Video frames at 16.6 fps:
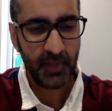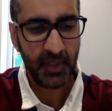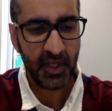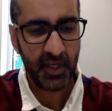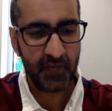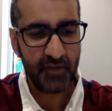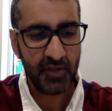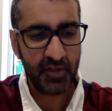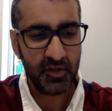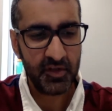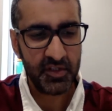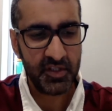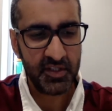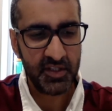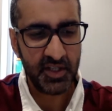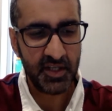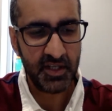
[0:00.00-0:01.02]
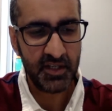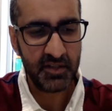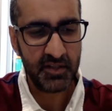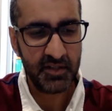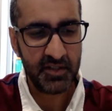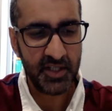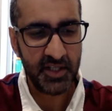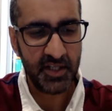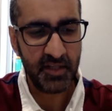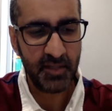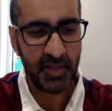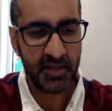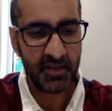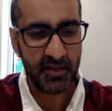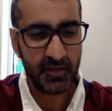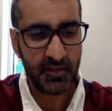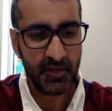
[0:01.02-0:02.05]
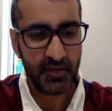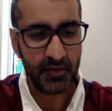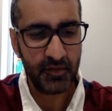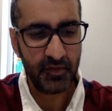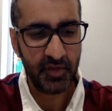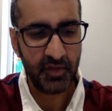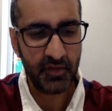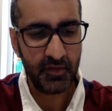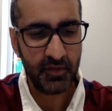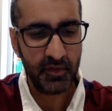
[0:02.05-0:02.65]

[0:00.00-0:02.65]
Harry closed his eyes, taking a mental photograph.